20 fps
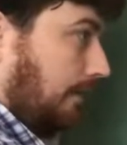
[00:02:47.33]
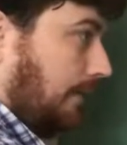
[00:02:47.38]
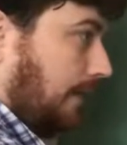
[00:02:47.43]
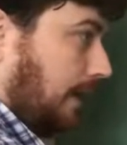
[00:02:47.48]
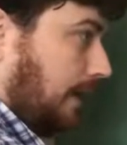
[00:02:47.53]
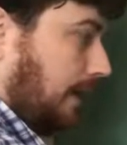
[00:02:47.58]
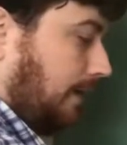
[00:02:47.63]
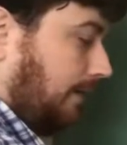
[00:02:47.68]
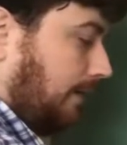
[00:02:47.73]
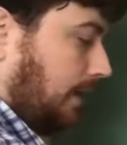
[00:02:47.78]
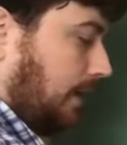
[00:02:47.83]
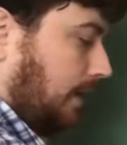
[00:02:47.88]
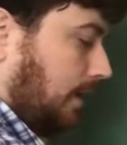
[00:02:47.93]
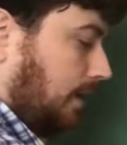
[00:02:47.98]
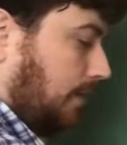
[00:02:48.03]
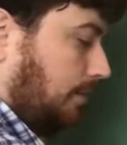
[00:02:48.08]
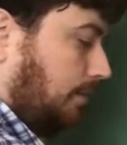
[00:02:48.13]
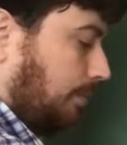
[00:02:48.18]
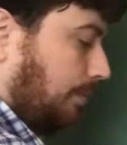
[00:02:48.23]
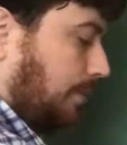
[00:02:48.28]

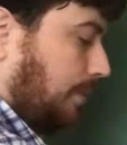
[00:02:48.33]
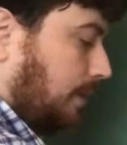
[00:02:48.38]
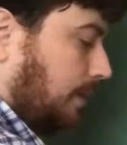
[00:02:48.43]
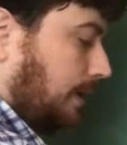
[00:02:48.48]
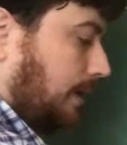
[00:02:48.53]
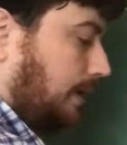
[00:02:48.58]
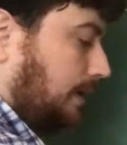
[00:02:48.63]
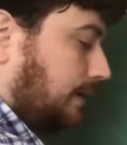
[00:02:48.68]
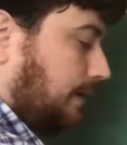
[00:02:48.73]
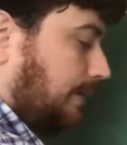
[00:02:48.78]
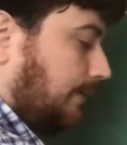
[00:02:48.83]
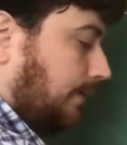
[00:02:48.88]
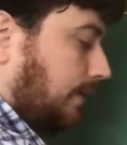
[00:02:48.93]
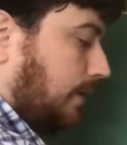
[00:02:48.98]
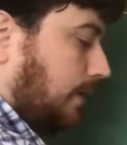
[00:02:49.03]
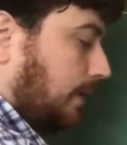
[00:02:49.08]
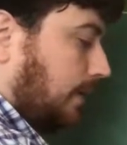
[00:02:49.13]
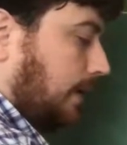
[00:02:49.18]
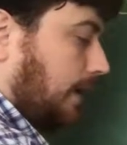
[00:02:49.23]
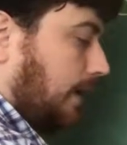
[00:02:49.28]
5m plus
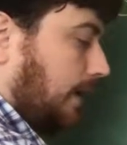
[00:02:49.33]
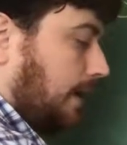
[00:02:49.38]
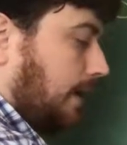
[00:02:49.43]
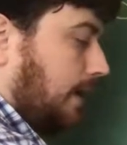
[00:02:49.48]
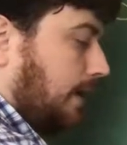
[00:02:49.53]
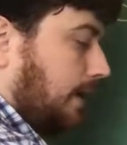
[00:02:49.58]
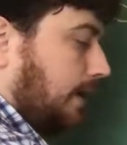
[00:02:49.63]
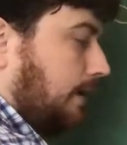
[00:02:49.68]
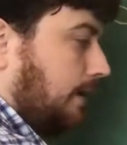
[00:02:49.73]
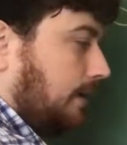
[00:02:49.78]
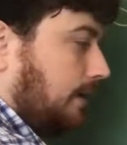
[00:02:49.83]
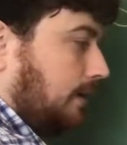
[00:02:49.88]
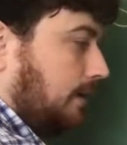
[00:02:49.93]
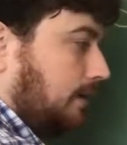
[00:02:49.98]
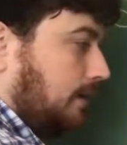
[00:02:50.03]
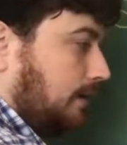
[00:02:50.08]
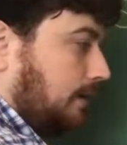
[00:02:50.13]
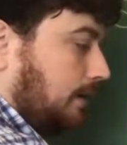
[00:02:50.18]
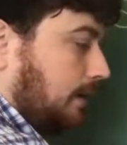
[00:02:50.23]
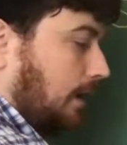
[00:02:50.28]
4n,
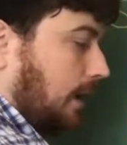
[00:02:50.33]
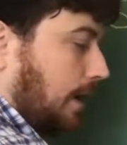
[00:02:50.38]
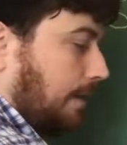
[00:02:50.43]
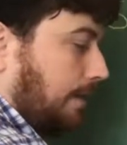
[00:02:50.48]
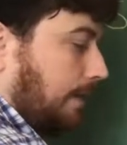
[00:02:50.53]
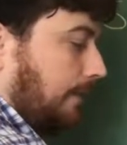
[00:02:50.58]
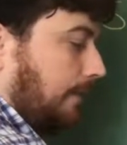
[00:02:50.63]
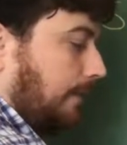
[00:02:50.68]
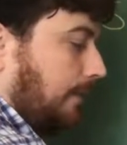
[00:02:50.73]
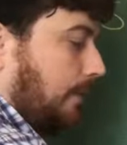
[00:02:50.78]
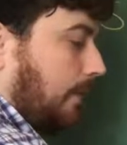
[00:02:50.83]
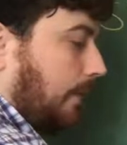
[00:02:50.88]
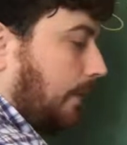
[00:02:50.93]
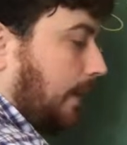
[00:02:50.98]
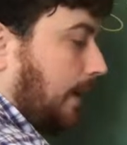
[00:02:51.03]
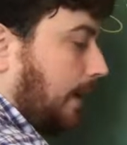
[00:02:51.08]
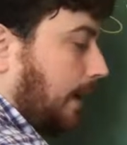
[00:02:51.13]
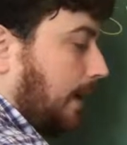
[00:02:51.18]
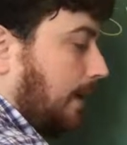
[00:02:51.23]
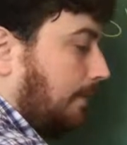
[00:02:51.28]
comma
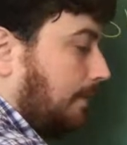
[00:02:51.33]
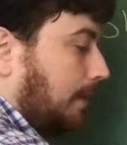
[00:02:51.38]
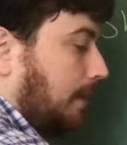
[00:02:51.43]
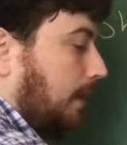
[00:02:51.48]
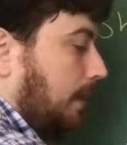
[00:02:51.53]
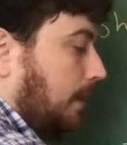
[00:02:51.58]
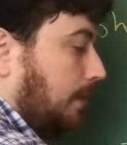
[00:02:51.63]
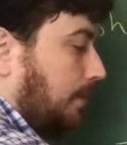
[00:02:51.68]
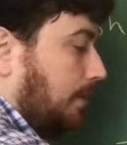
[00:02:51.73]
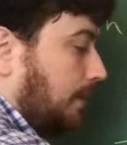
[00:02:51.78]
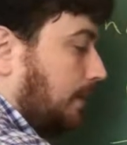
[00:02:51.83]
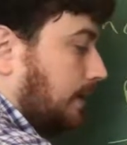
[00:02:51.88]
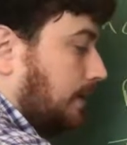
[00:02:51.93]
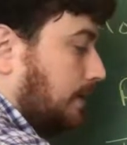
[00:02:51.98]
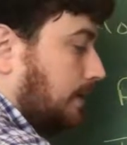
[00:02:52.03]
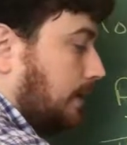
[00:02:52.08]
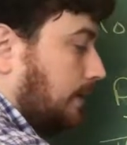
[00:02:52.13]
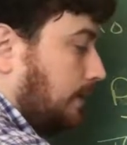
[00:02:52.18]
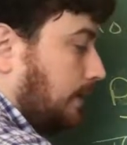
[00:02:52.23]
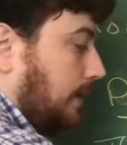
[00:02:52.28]
4m
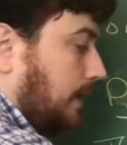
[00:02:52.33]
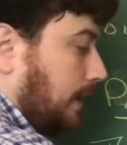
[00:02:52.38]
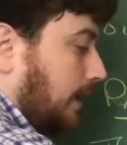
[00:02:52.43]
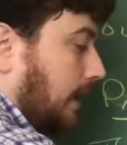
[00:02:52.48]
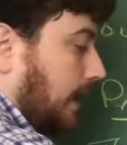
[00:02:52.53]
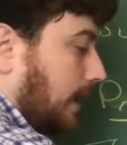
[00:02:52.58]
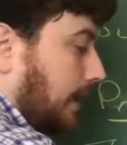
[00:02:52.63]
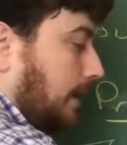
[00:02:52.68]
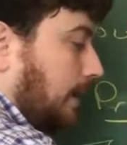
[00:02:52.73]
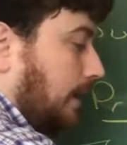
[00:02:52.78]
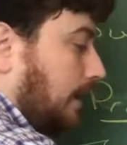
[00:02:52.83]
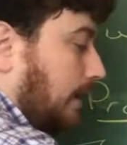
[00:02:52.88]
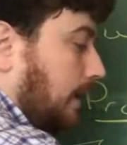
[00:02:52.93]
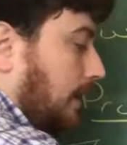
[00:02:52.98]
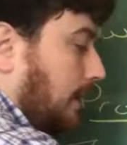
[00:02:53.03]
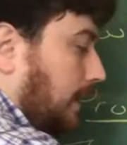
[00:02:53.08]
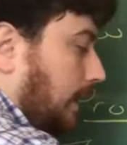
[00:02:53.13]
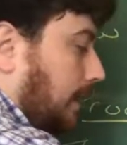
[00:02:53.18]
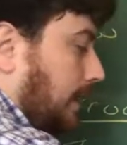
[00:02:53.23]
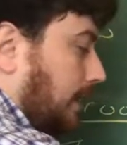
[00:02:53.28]
plus 3n,
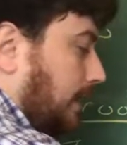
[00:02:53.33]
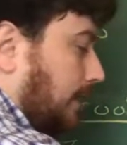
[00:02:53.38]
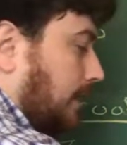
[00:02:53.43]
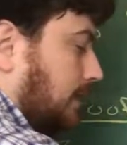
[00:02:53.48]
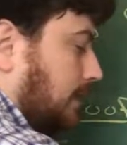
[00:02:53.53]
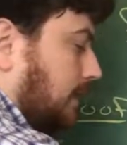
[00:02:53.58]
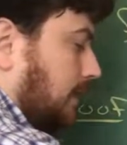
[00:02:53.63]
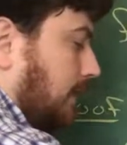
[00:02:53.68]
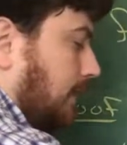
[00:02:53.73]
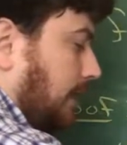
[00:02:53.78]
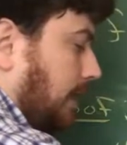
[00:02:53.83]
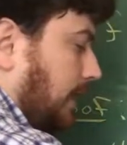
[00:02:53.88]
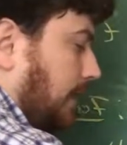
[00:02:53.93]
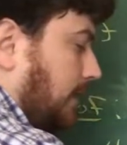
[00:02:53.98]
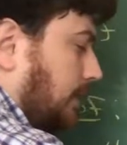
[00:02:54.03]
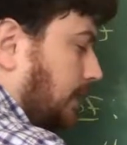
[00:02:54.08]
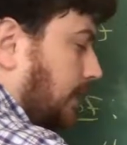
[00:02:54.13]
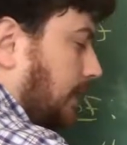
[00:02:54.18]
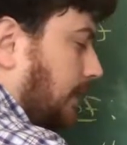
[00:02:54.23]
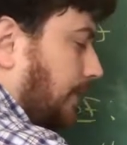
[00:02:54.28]
is
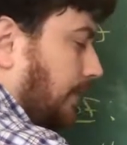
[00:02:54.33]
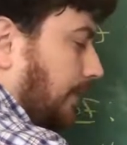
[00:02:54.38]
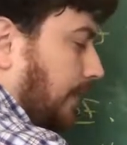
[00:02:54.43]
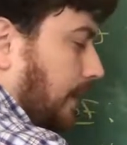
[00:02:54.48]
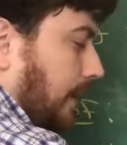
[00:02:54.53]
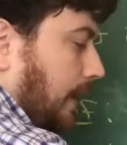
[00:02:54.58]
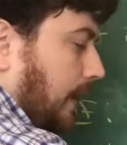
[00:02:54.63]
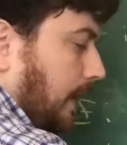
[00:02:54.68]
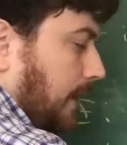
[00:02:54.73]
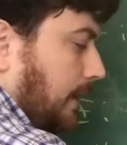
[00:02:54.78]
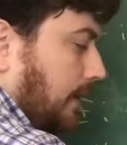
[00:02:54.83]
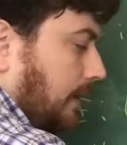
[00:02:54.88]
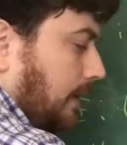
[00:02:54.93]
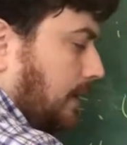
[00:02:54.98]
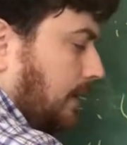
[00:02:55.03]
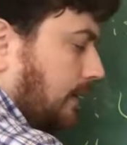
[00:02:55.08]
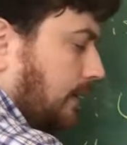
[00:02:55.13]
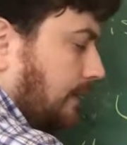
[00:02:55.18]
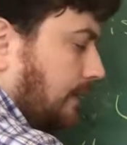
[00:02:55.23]
uniquely defined